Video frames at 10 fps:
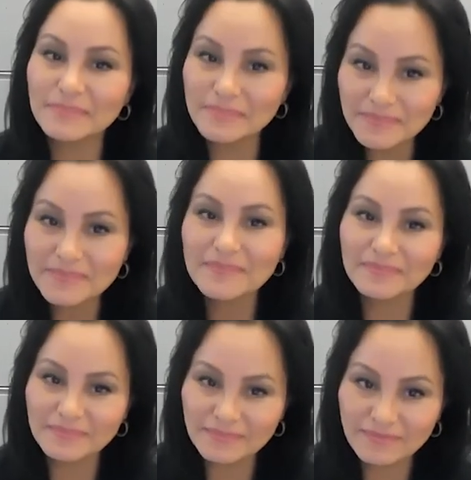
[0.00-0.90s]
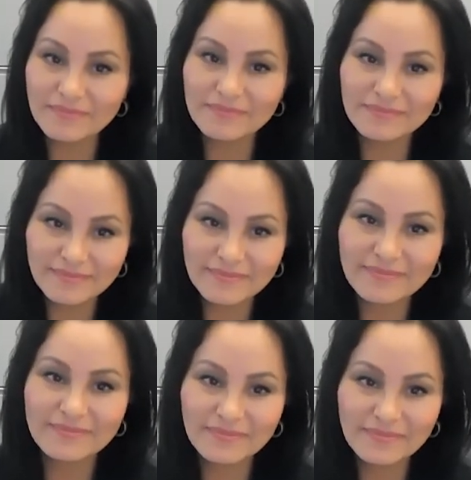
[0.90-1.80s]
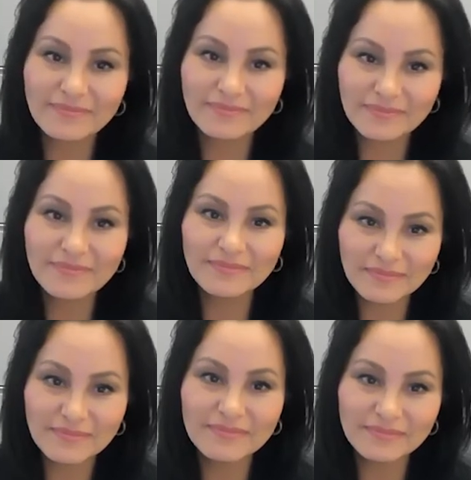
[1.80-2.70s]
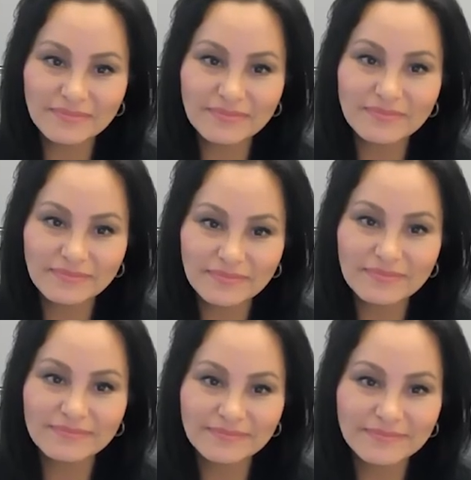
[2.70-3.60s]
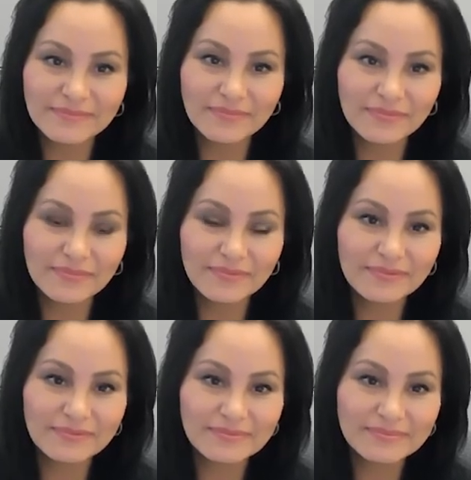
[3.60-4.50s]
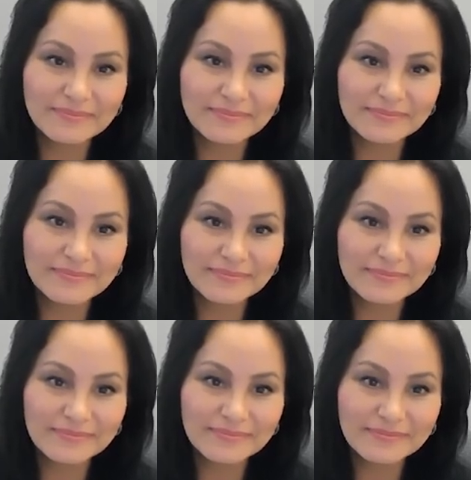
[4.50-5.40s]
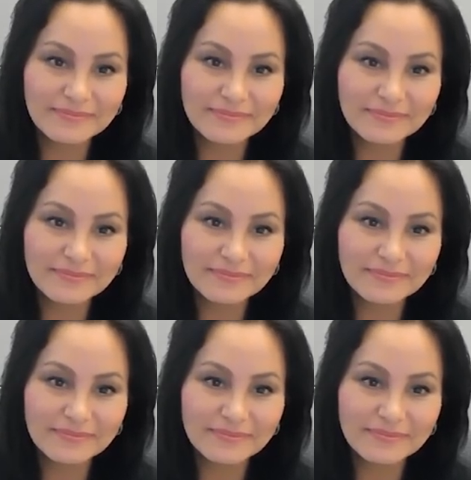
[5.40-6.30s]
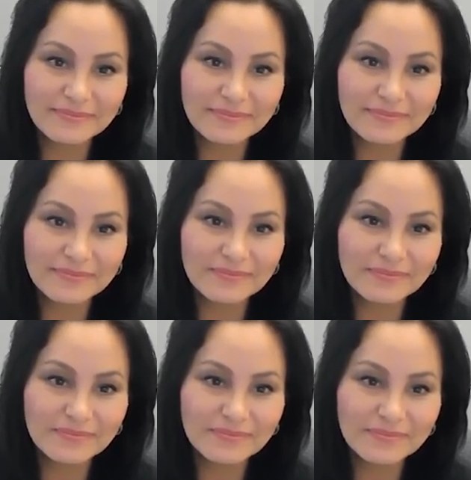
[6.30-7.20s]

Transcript: (silent)